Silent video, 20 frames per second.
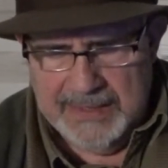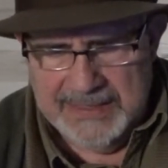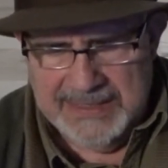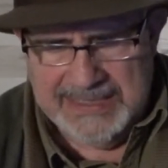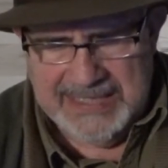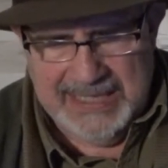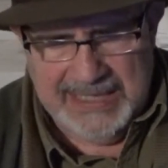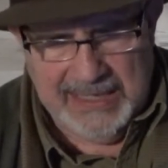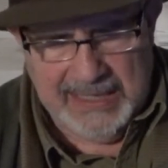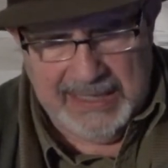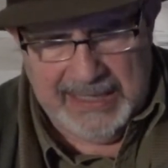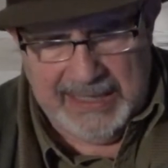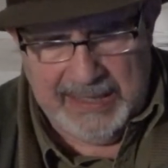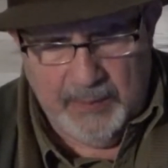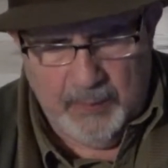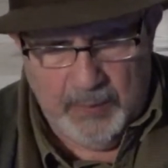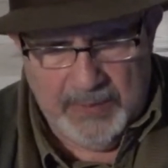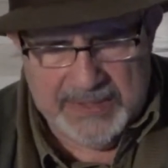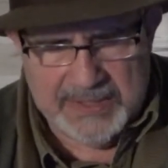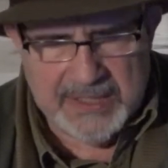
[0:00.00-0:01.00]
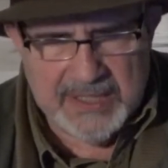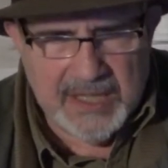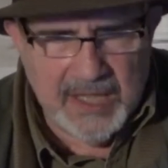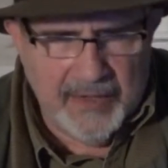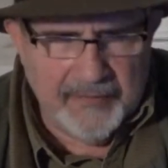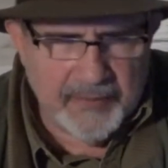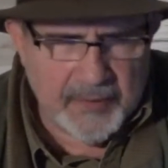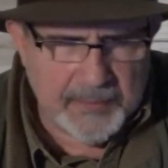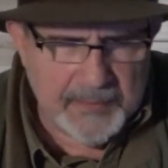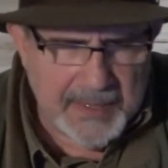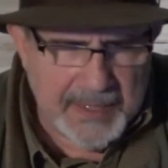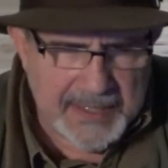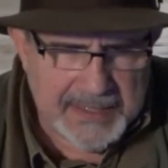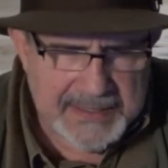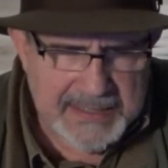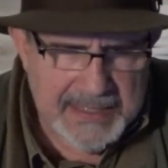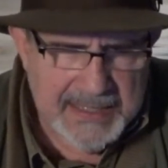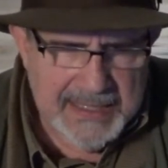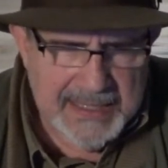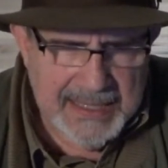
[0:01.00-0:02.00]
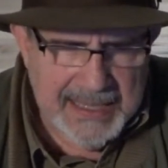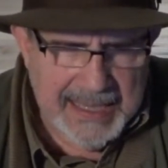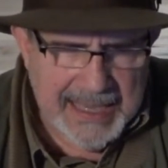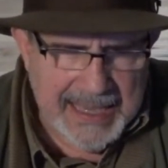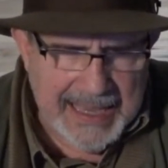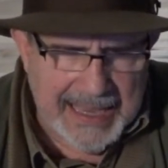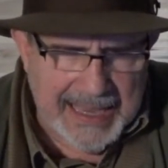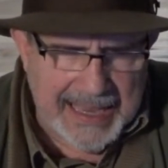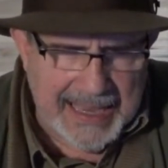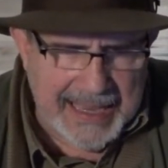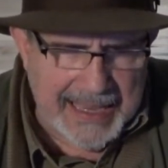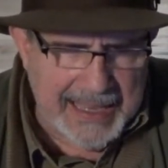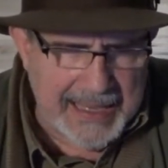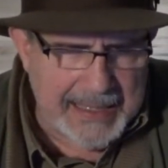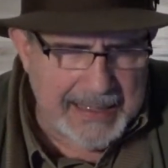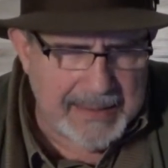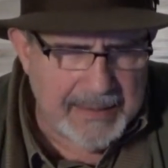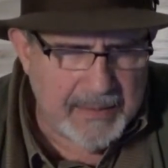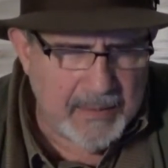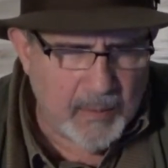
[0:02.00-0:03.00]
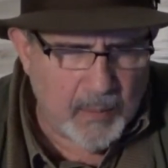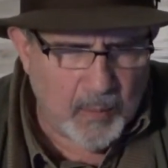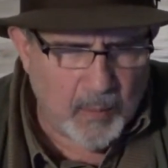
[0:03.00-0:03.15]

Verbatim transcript: dealing with government and